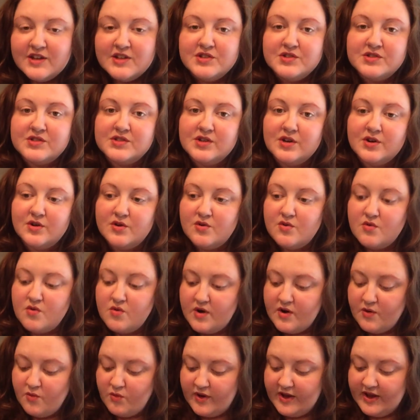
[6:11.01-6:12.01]

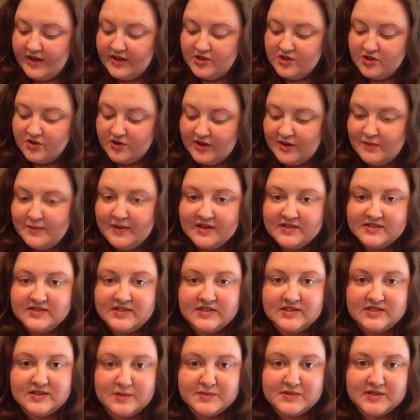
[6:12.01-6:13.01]
So in your email
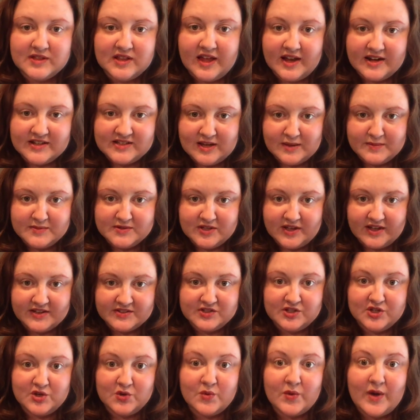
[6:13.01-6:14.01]
systems, a lot of times they'll
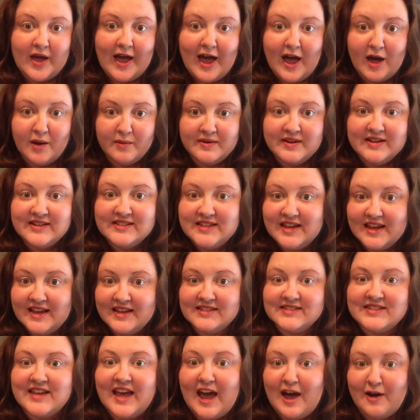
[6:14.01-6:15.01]
ask you how many
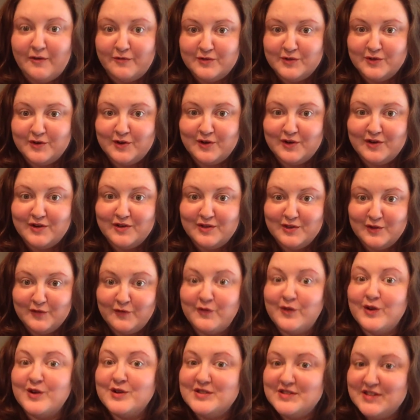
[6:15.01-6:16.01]
days after the
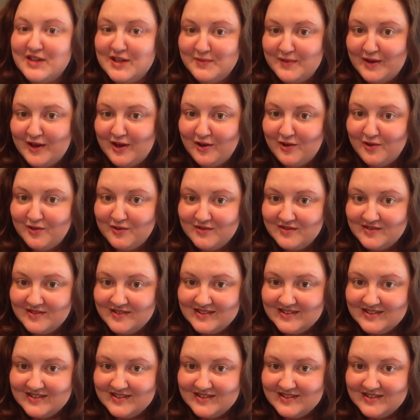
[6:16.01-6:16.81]
first email